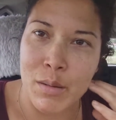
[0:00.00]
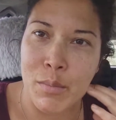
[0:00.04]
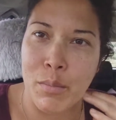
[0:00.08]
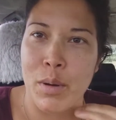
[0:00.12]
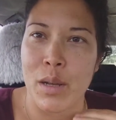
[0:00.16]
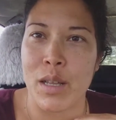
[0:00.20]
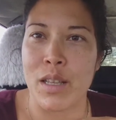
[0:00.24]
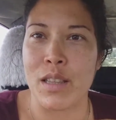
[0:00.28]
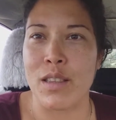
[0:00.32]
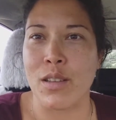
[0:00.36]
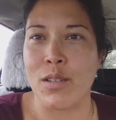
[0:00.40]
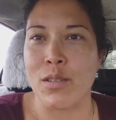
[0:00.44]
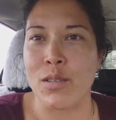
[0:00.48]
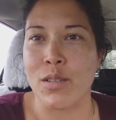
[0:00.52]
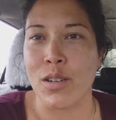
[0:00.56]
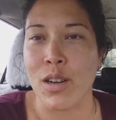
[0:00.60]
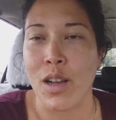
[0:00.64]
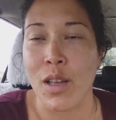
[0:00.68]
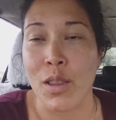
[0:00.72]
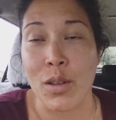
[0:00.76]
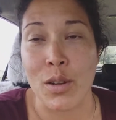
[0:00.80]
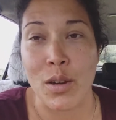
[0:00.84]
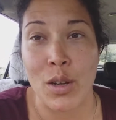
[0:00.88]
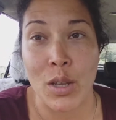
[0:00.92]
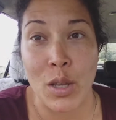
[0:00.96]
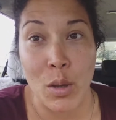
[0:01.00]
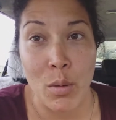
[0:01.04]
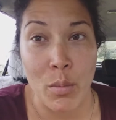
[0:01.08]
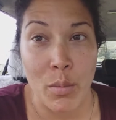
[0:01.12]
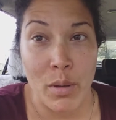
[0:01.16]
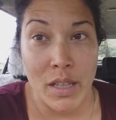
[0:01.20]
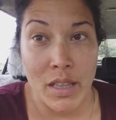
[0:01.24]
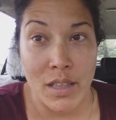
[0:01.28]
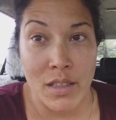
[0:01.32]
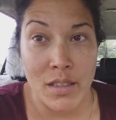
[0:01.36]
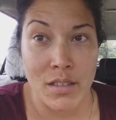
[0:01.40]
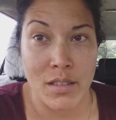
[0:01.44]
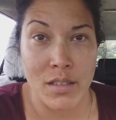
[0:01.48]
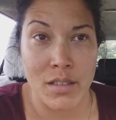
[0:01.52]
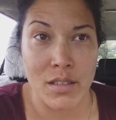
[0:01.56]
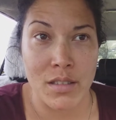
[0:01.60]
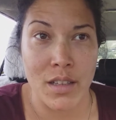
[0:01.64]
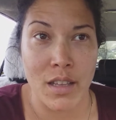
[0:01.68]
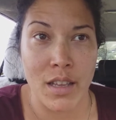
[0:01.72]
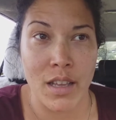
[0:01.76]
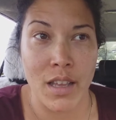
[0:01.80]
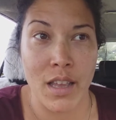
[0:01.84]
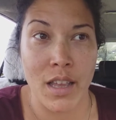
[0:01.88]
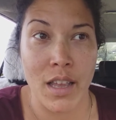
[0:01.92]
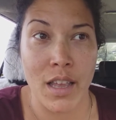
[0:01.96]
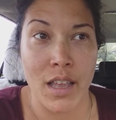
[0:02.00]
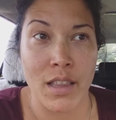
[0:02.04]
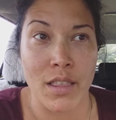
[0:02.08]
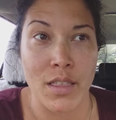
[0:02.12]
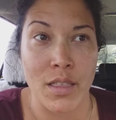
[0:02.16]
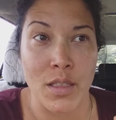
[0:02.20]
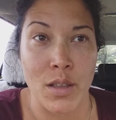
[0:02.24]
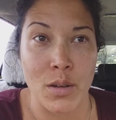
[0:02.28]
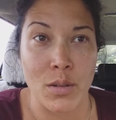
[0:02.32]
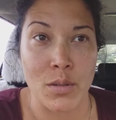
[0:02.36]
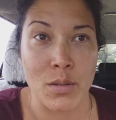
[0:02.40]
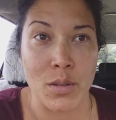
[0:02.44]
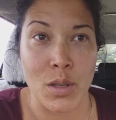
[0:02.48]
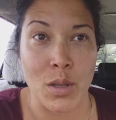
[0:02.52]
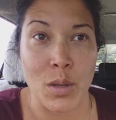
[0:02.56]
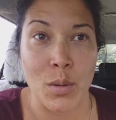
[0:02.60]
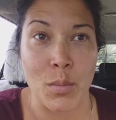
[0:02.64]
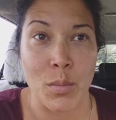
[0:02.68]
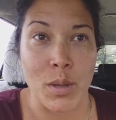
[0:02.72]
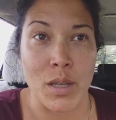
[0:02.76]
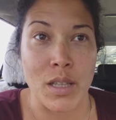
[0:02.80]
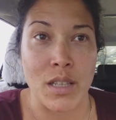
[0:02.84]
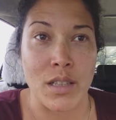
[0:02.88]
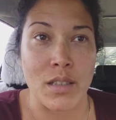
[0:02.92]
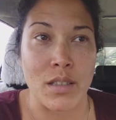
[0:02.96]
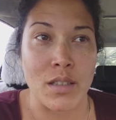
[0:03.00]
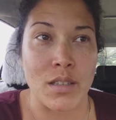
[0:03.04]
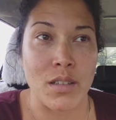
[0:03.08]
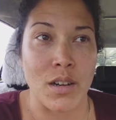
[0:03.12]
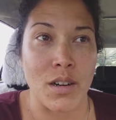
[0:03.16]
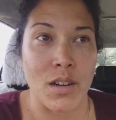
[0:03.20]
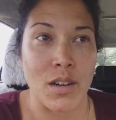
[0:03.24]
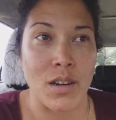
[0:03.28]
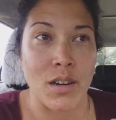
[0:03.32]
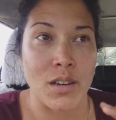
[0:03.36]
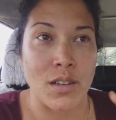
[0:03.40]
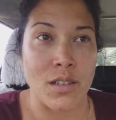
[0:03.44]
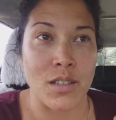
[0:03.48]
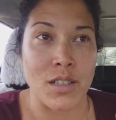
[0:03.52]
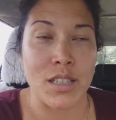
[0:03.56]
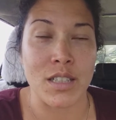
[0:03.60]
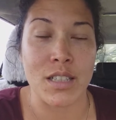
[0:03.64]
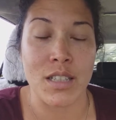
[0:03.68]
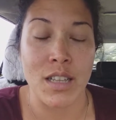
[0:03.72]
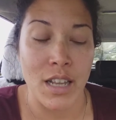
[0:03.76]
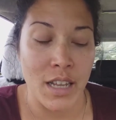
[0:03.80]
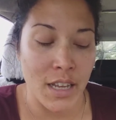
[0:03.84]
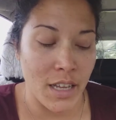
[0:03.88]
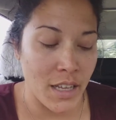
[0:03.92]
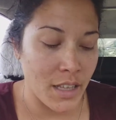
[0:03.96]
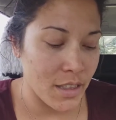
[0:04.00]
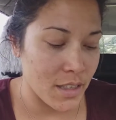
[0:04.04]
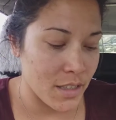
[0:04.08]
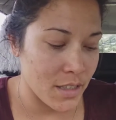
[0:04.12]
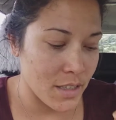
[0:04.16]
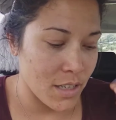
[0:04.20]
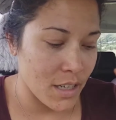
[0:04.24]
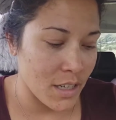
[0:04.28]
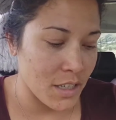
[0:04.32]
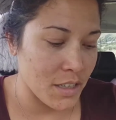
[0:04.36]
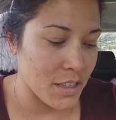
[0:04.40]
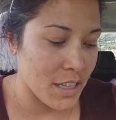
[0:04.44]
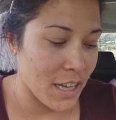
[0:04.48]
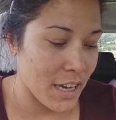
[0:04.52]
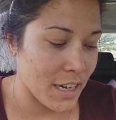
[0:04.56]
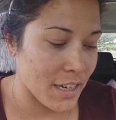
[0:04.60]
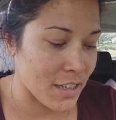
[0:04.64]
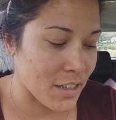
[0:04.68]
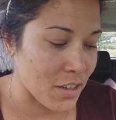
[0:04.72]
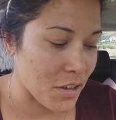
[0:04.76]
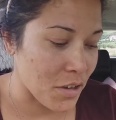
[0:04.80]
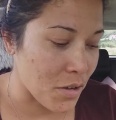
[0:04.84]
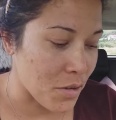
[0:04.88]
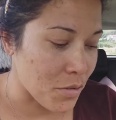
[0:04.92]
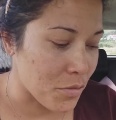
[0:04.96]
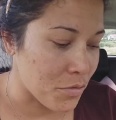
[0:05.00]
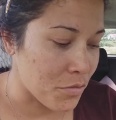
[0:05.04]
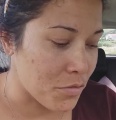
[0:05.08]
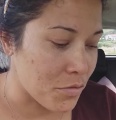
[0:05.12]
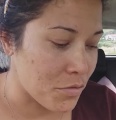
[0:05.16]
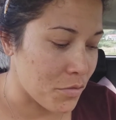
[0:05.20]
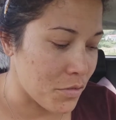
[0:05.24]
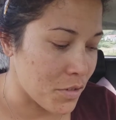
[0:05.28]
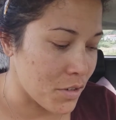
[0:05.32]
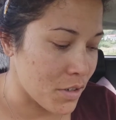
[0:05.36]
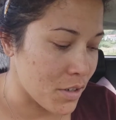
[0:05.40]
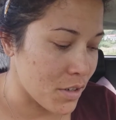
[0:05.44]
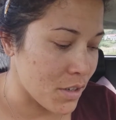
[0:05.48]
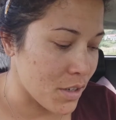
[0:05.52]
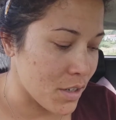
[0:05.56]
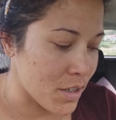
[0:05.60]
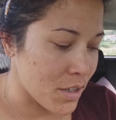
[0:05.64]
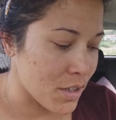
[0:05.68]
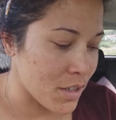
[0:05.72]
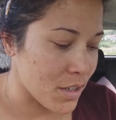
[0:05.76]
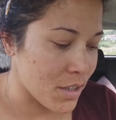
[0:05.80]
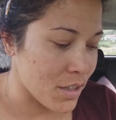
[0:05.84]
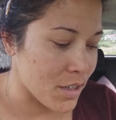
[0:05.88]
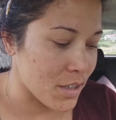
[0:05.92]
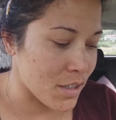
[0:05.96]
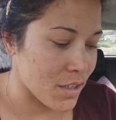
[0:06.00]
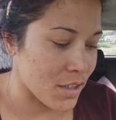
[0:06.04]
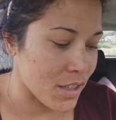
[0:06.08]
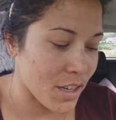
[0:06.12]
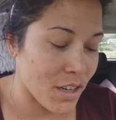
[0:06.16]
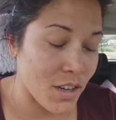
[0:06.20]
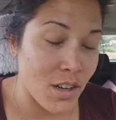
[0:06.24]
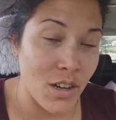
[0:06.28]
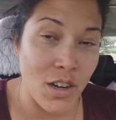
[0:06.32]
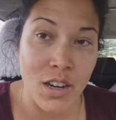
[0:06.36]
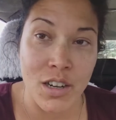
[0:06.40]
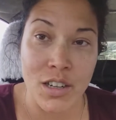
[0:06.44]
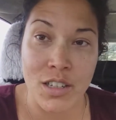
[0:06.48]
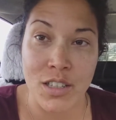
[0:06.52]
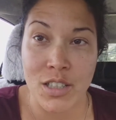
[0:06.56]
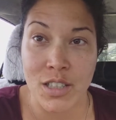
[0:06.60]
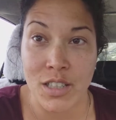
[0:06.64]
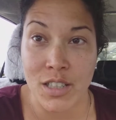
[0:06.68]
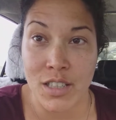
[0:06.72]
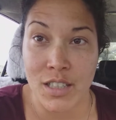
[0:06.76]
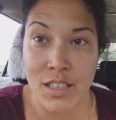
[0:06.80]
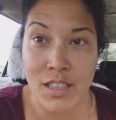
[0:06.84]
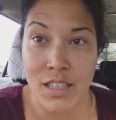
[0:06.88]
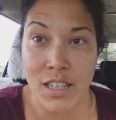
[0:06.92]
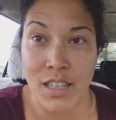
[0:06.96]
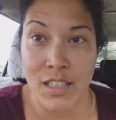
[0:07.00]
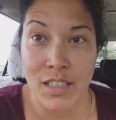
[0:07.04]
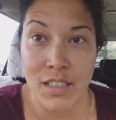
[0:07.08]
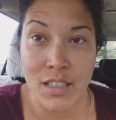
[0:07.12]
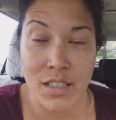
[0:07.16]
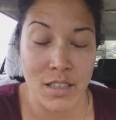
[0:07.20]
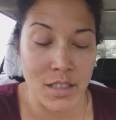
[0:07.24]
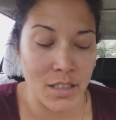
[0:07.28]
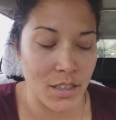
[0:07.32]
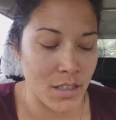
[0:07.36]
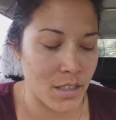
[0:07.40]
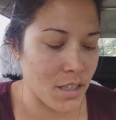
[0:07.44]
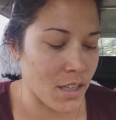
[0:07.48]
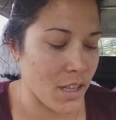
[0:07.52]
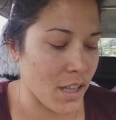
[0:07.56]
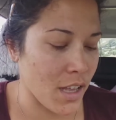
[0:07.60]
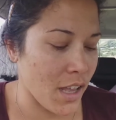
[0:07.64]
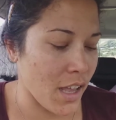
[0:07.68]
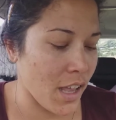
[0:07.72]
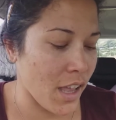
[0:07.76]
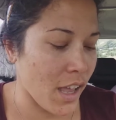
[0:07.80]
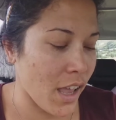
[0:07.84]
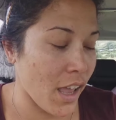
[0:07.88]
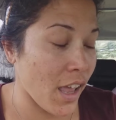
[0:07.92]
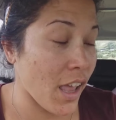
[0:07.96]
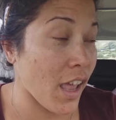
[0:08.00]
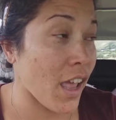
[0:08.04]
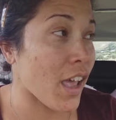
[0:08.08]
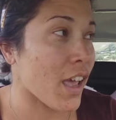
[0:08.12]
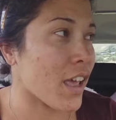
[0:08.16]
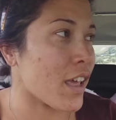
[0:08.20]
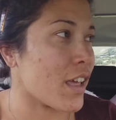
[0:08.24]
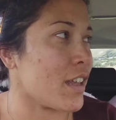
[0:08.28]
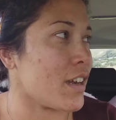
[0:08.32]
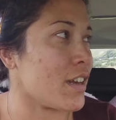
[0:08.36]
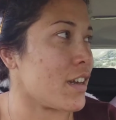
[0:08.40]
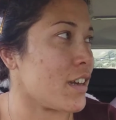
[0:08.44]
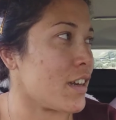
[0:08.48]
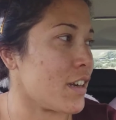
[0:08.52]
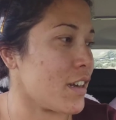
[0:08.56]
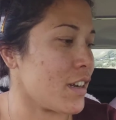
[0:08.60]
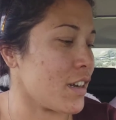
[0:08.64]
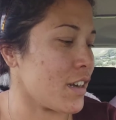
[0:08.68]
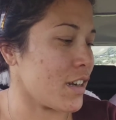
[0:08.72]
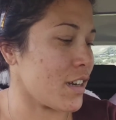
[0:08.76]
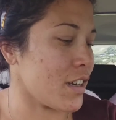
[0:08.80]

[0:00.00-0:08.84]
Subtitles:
But those are other humans. And those humans are just like in this collective like consciousness, and